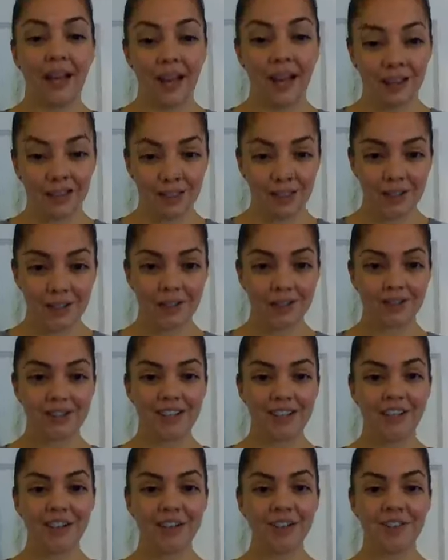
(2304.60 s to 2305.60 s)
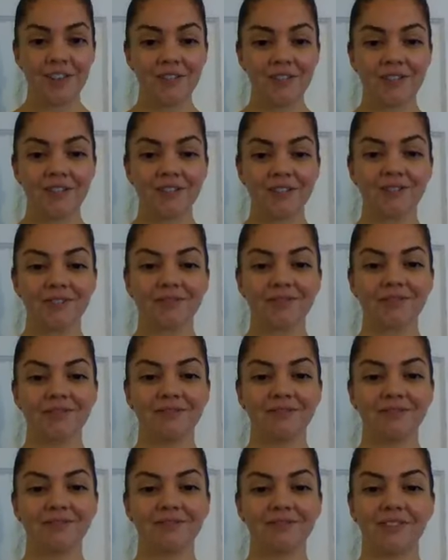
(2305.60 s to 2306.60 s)
Be kind to yourself.
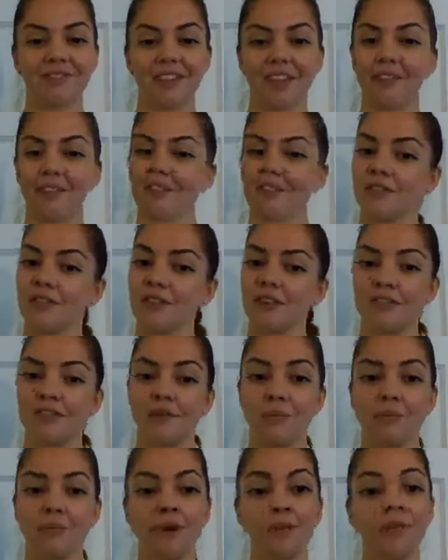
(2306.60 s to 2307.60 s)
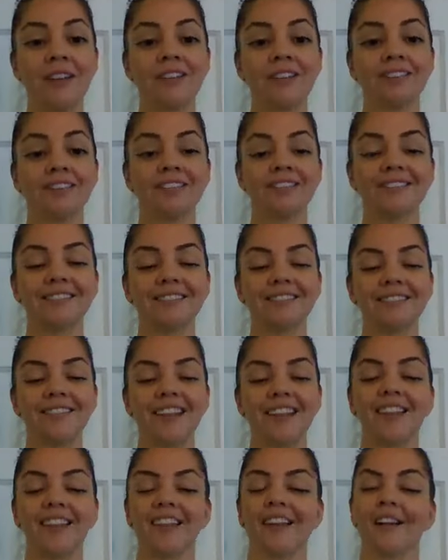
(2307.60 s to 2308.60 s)
Give yourself a moment
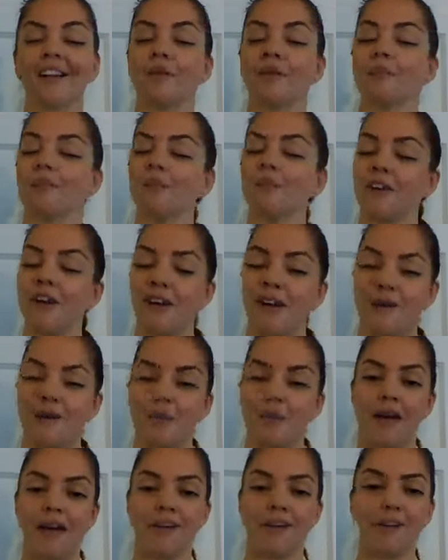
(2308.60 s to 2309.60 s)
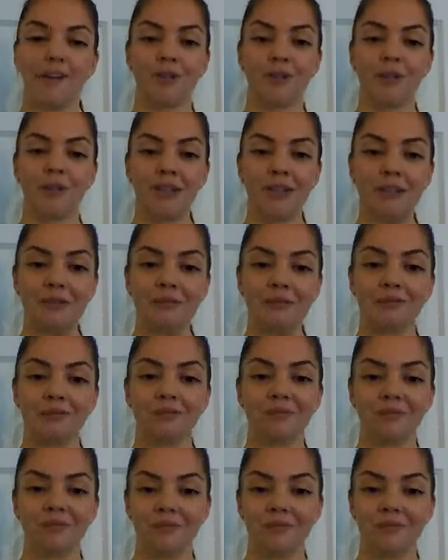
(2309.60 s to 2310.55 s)
and then come right back to it.